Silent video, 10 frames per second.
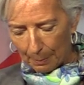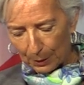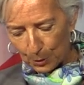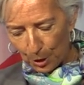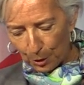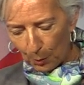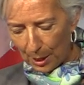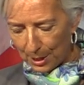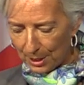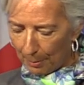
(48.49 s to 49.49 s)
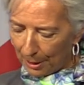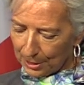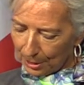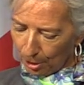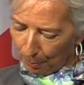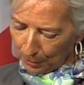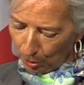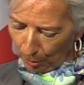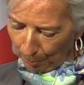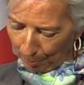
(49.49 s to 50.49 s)
because otherwise I might end up in
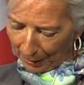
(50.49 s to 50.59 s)
a